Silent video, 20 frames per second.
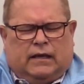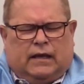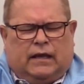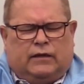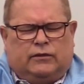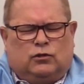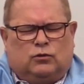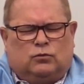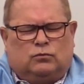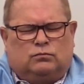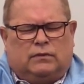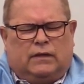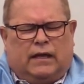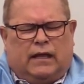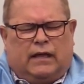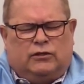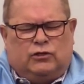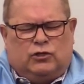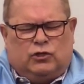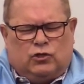and you,
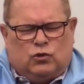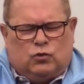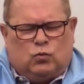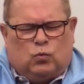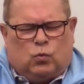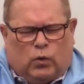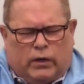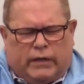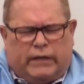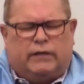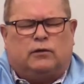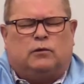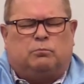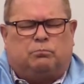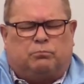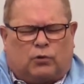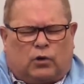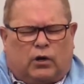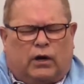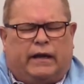and you will
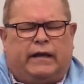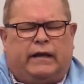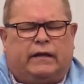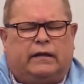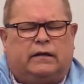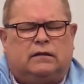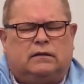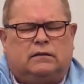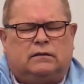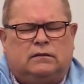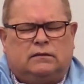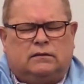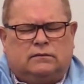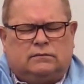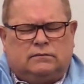bring